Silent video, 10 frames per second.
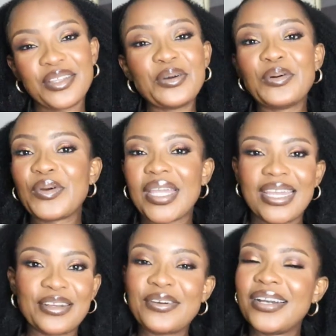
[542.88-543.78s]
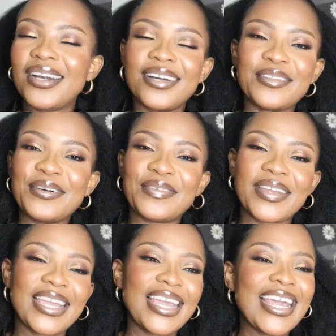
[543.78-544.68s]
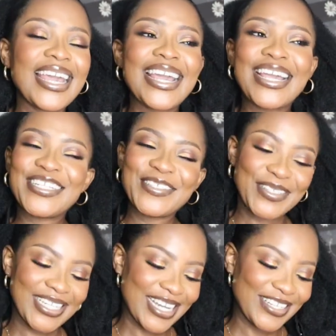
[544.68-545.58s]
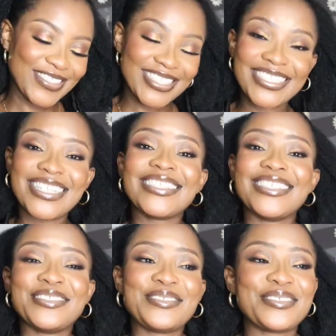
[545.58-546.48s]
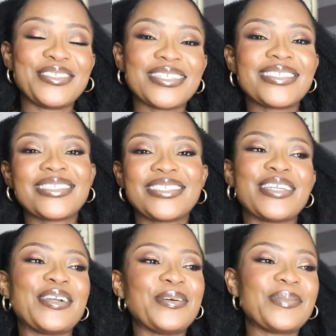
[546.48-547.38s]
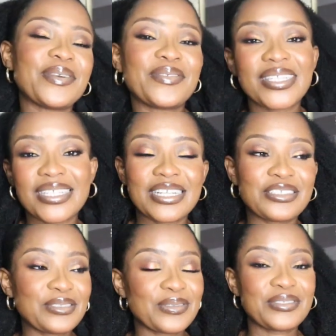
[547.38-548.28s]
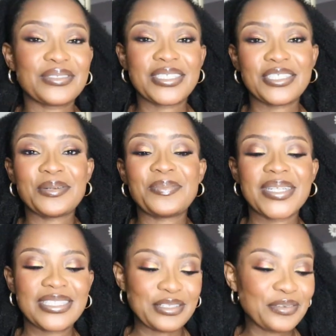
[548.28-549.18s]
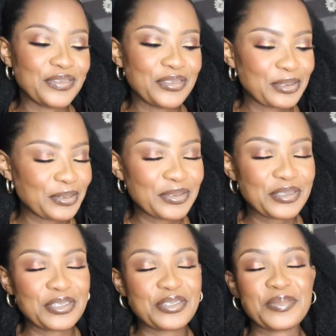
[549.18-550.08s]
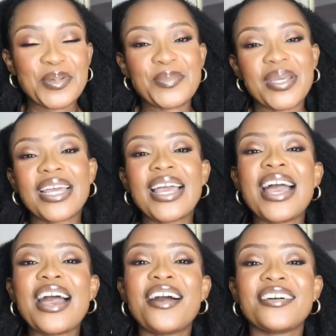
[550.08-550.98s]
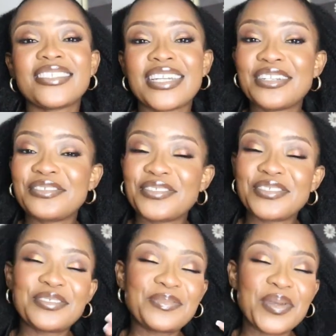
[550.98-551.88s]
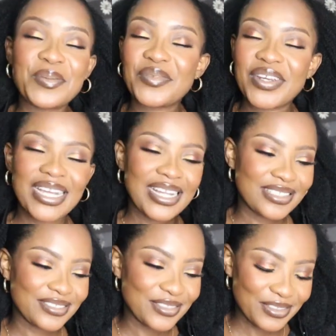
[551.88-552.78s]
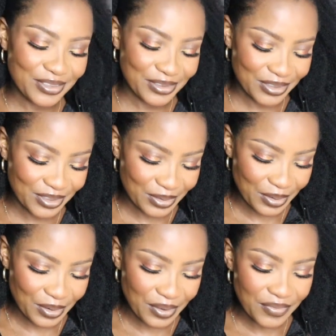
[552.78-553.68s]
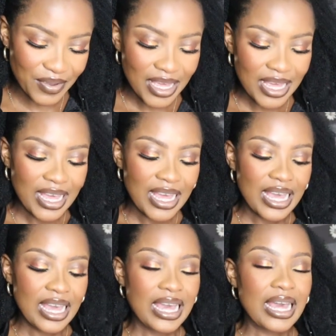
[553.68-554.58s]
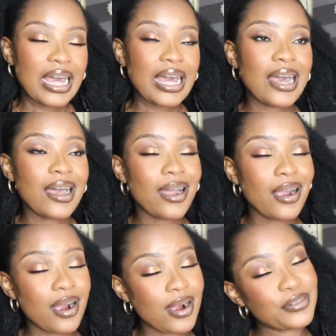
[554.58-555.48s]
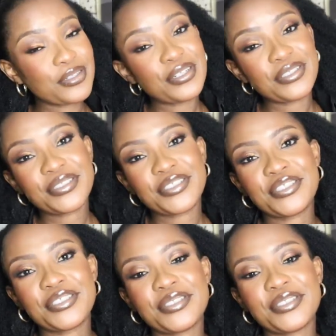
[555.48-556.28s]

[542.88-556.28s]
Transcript: No way. Anyway, I'm just saying this to just cheer up everything. I just want to cheer up myself to just remember our childhood memory and all those good stuff. Ah, God,